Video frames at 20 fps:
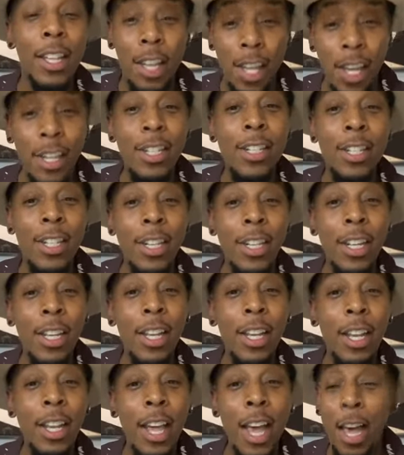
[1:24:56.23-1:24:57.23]

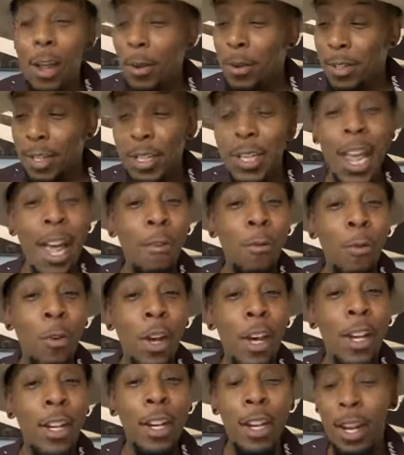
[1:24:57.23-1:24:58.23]
Yes, I don't just have
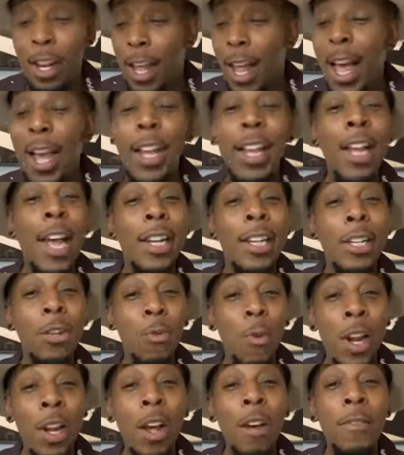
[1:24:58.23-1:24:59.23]
one. I get, I
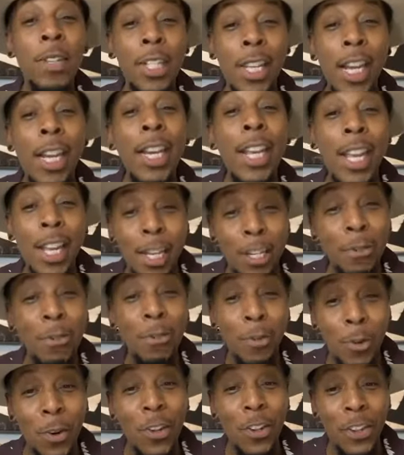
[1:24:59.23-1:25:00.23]
just ran off ten
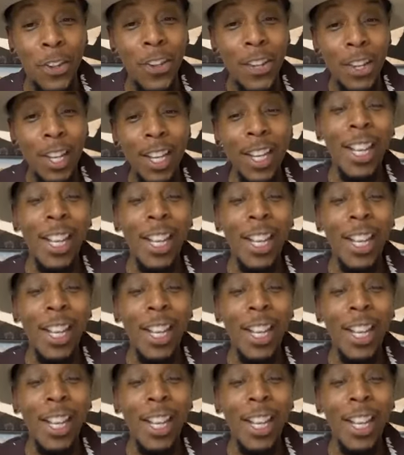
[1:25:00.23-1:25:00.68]
hits for you.